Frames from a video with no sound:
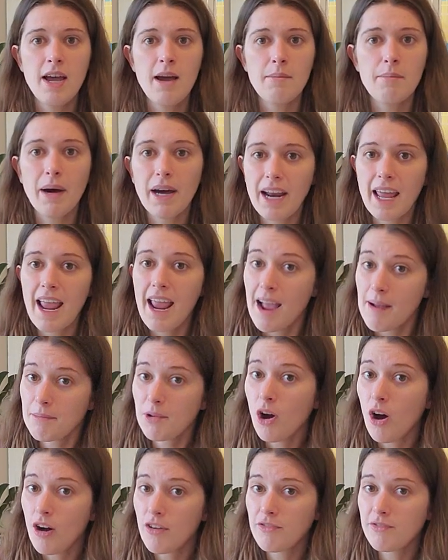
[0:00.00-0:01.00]
But I am
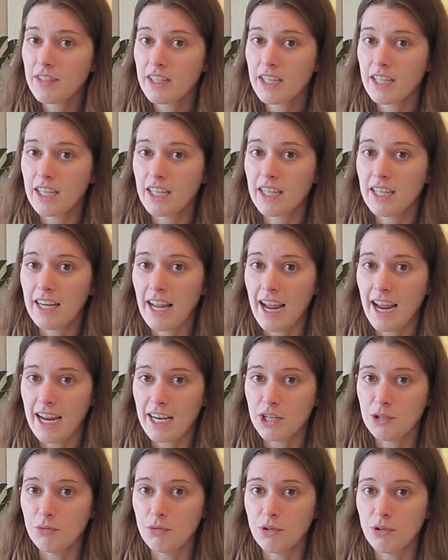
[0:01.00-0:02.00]
confident in
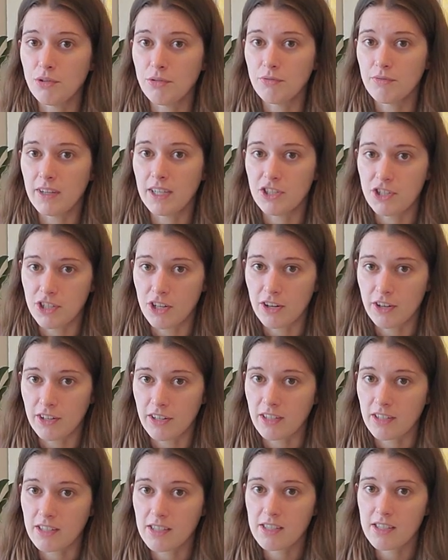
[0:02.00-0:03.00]
annual veggie
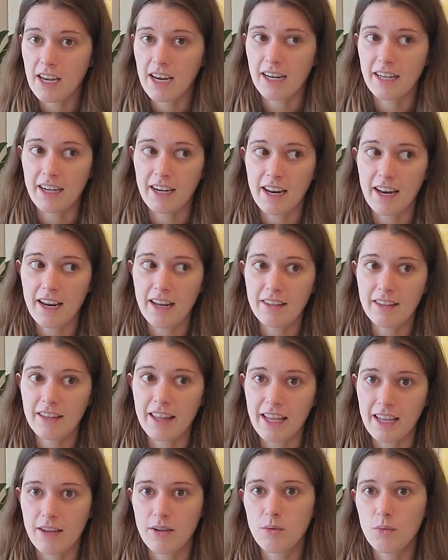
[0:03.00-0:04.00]
gardens and
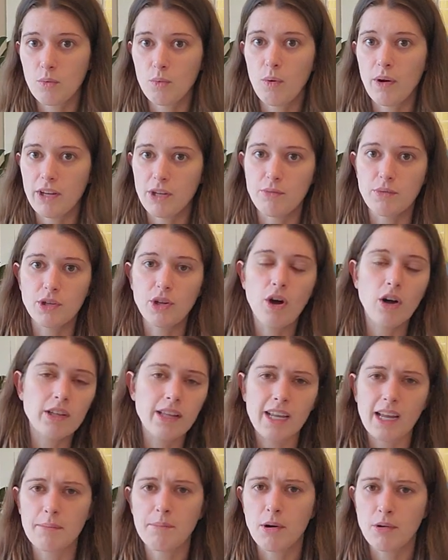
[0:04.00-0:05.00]
like what you would call
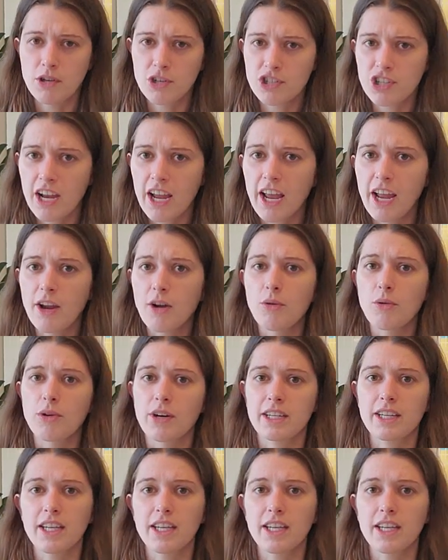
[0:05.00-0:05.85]
like a potager or a